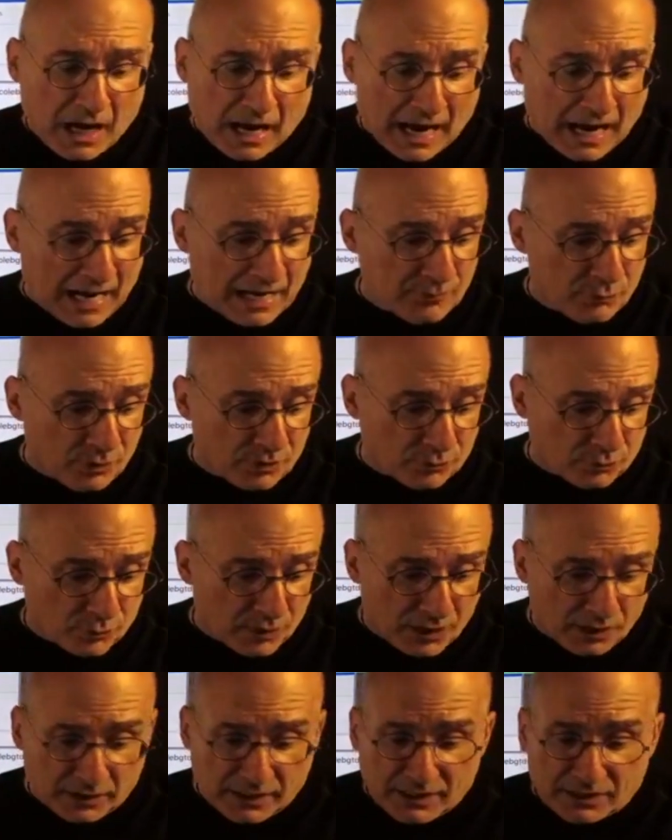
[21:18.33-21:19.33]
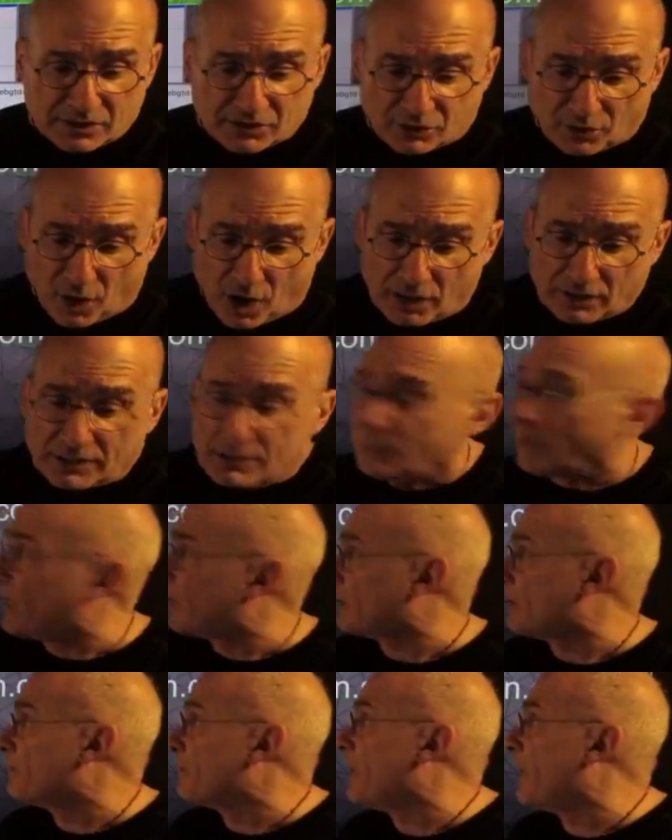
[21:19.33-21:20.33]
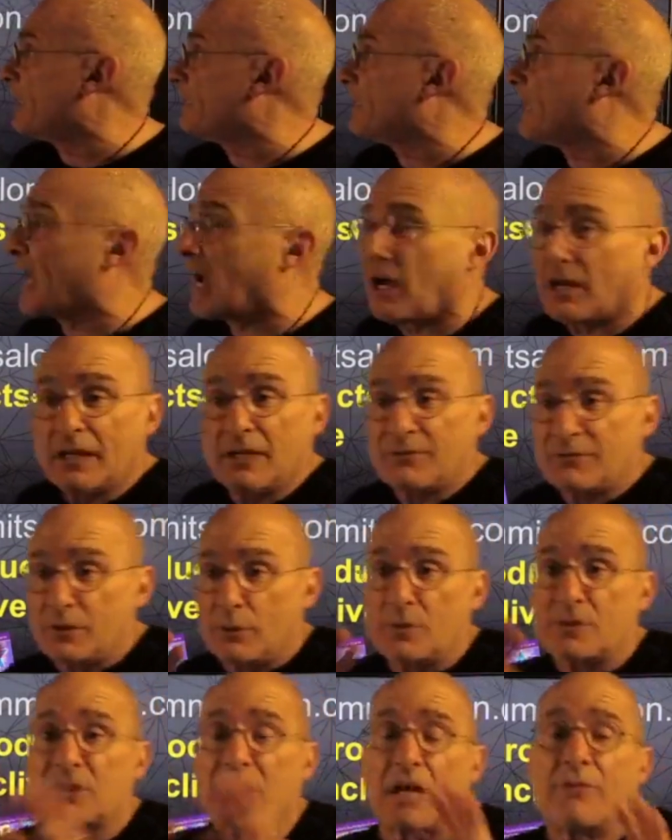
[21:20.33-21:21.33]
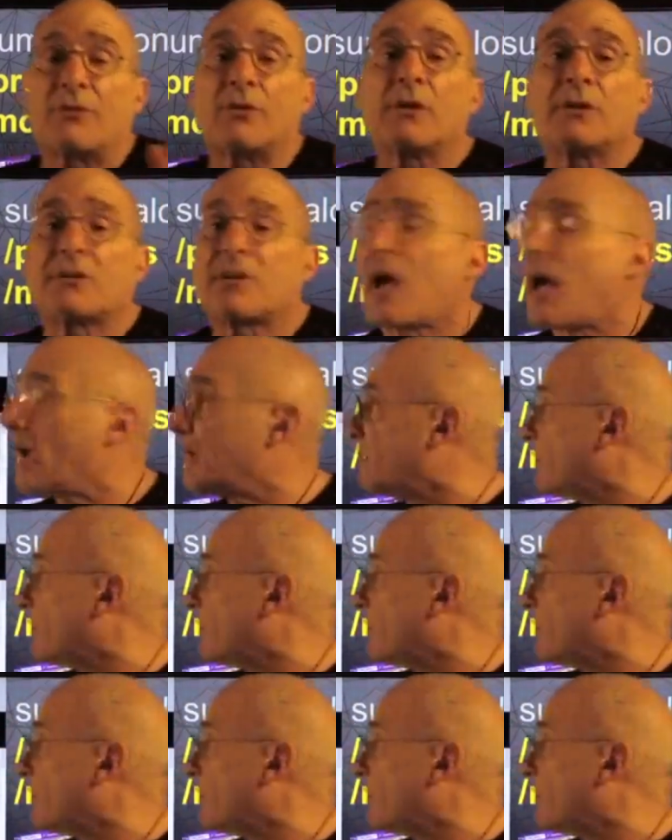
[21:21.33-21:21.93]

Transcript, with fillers: I would really strongly recommend now, if there was ever a time